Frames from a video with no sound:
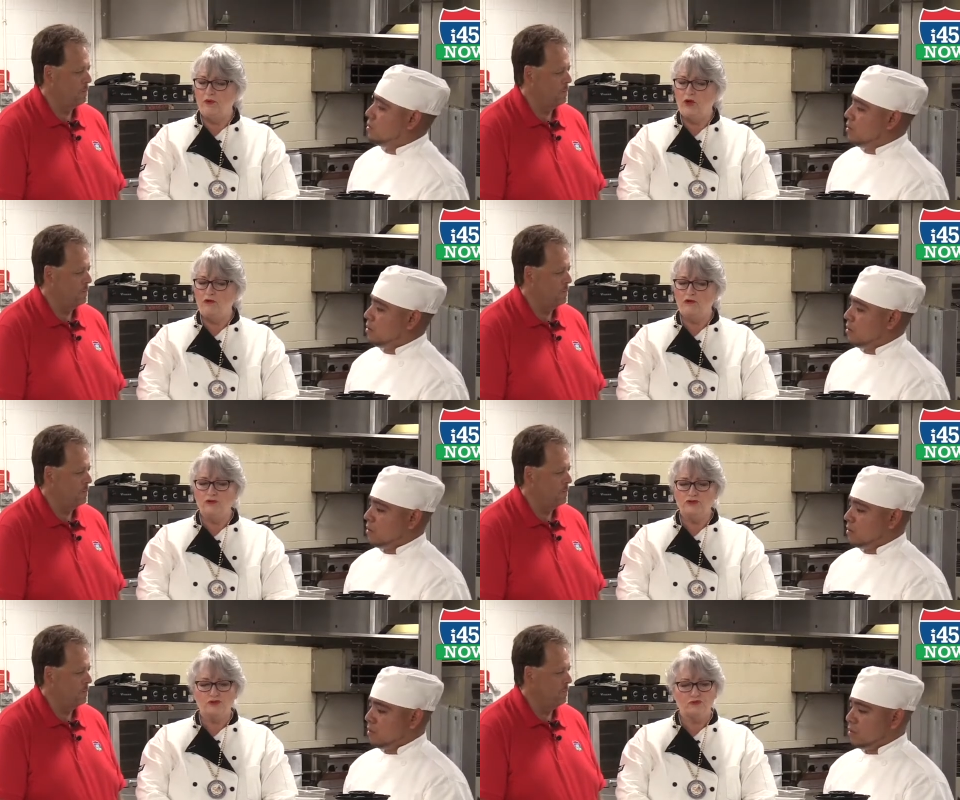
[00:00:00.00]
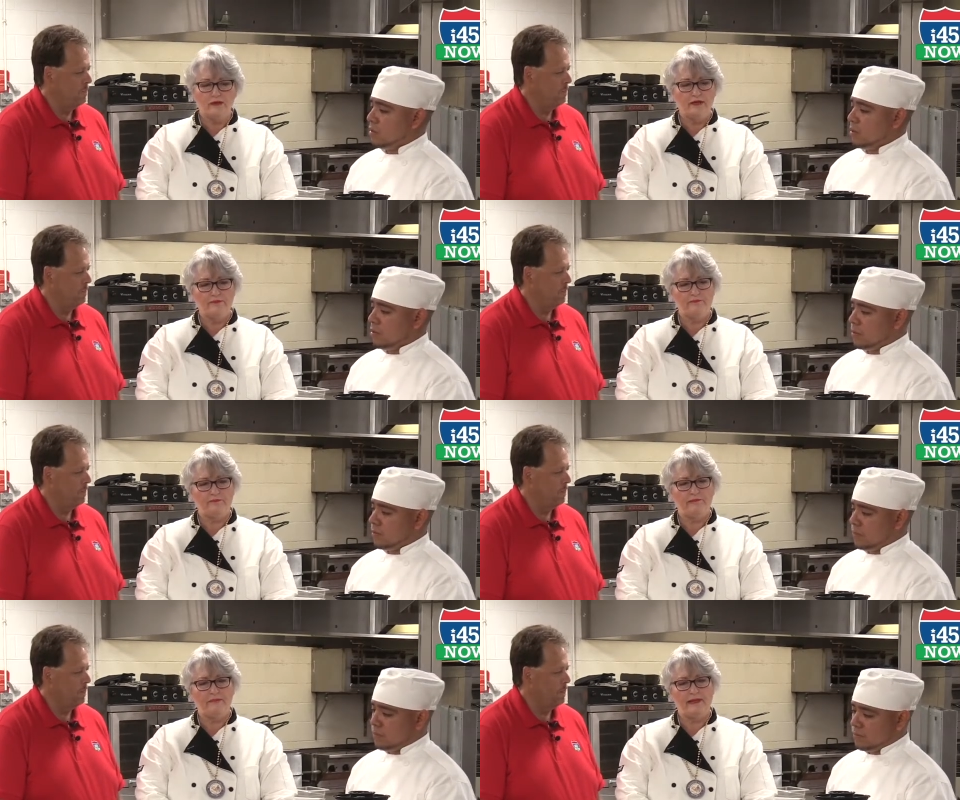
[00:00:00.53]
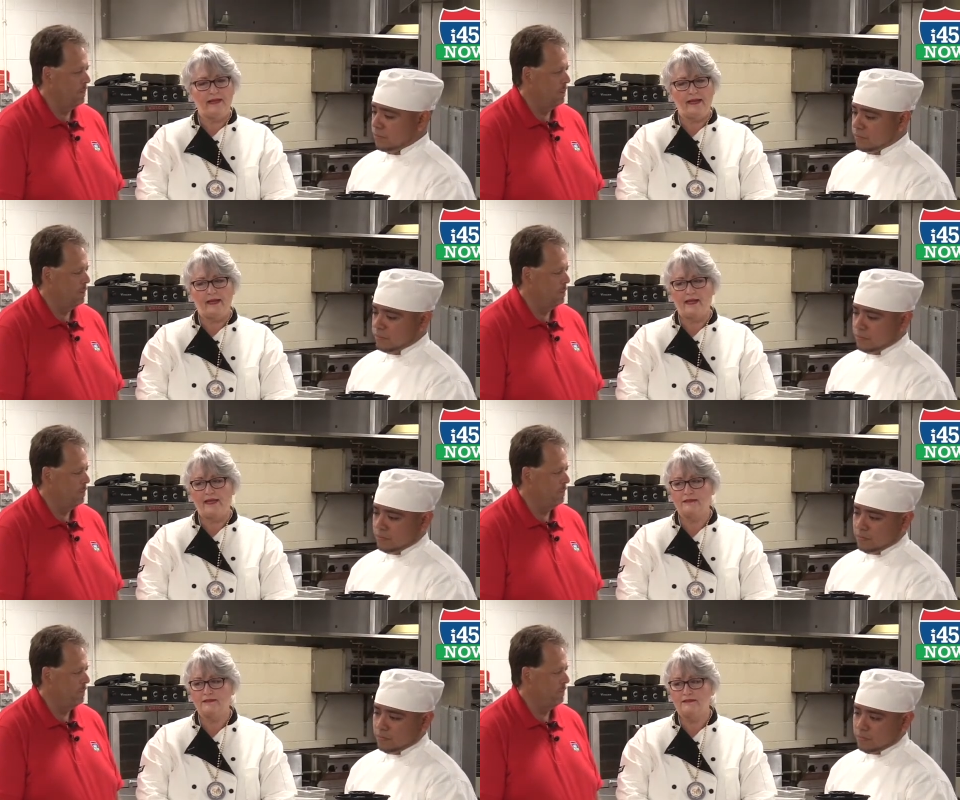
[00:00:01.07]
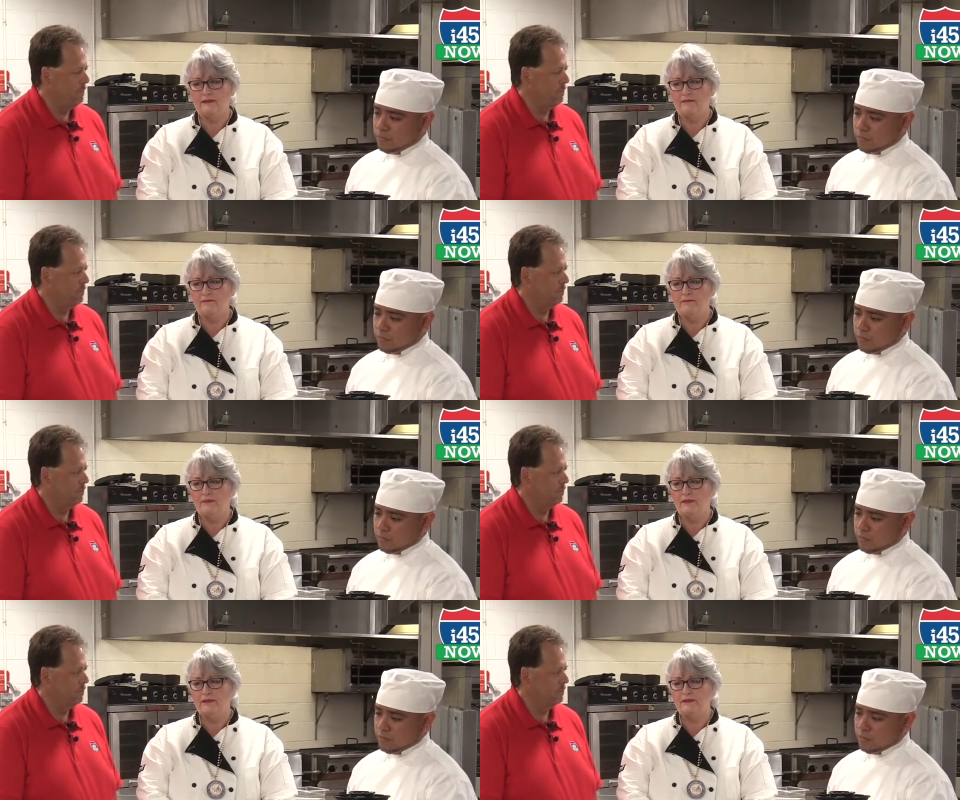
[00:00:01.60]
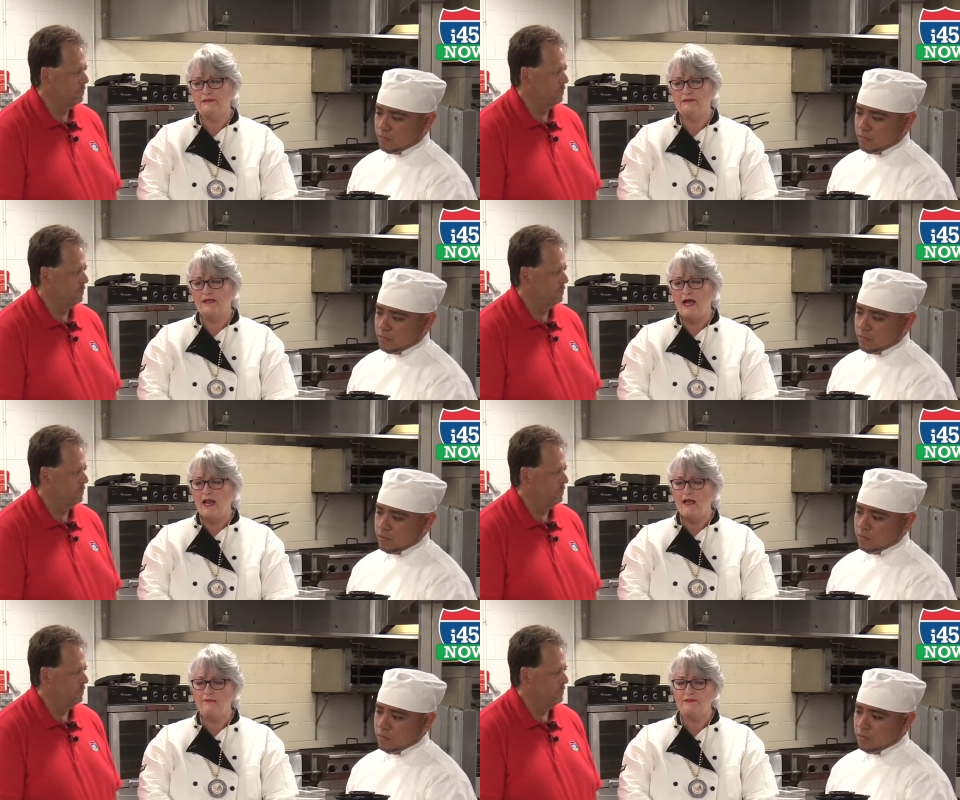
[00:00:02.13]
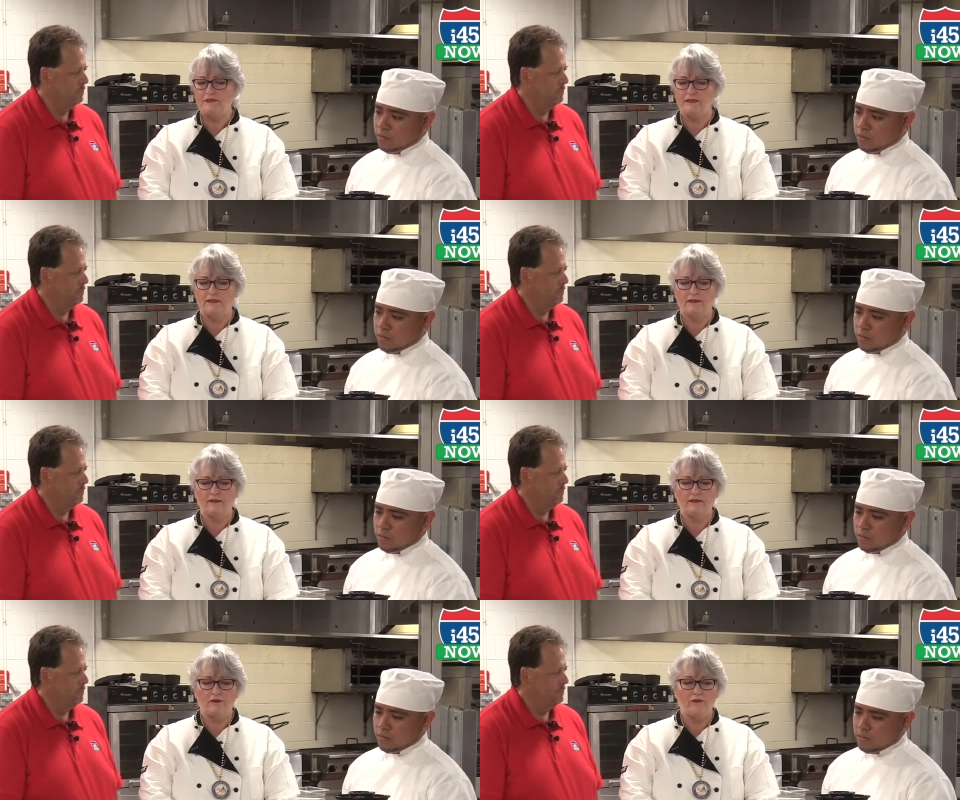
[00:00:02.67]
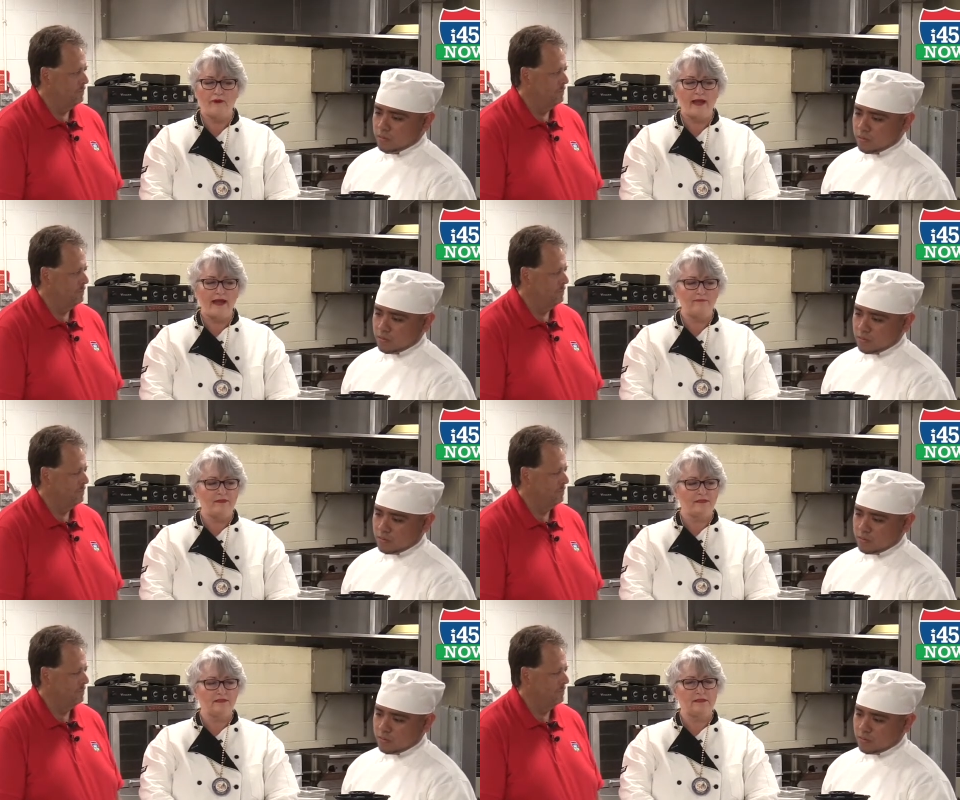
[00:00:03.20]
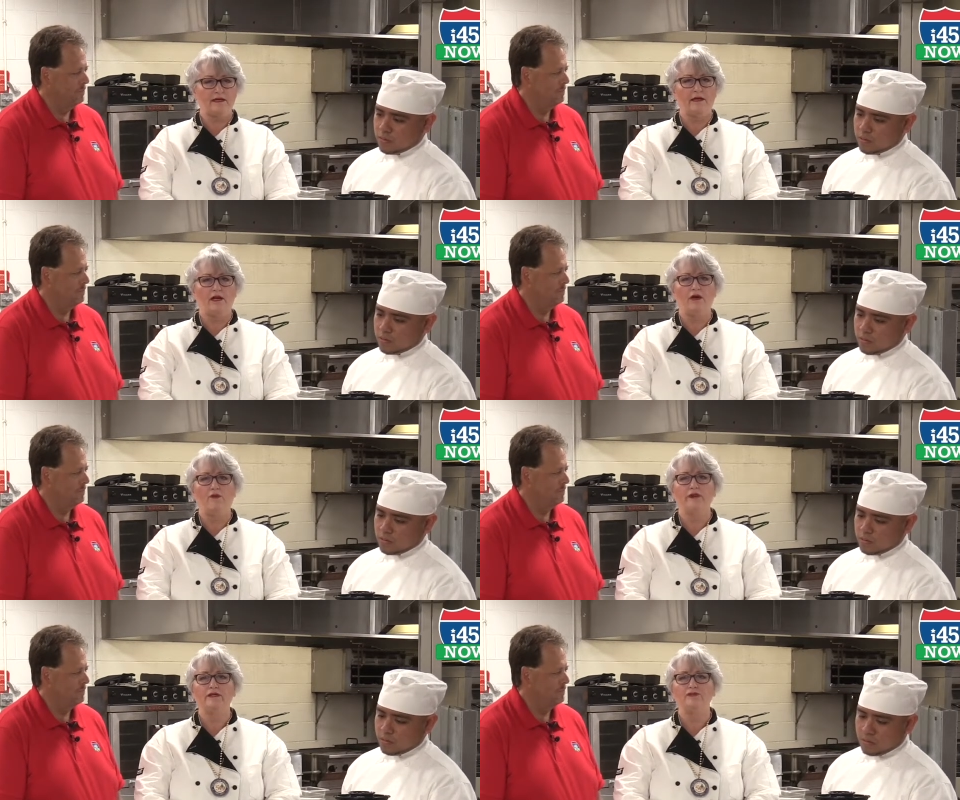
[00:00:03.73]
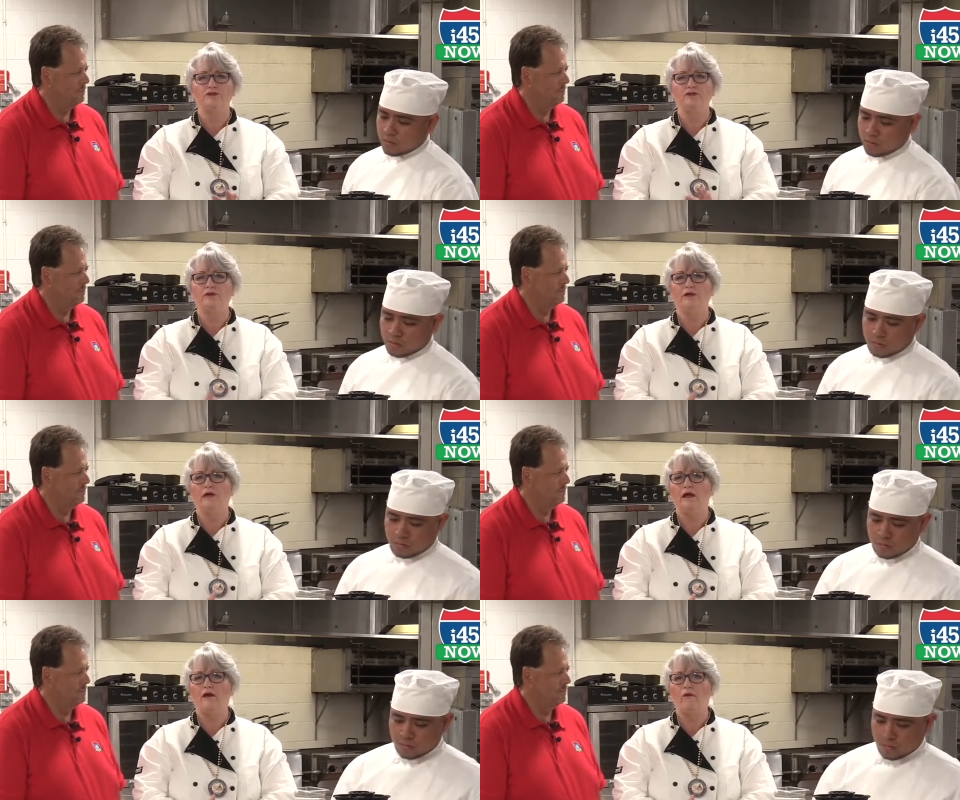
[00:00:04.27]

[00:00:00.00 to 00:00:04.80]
Speaker 1: local shrimp and some scallops and crab that's going to go into a,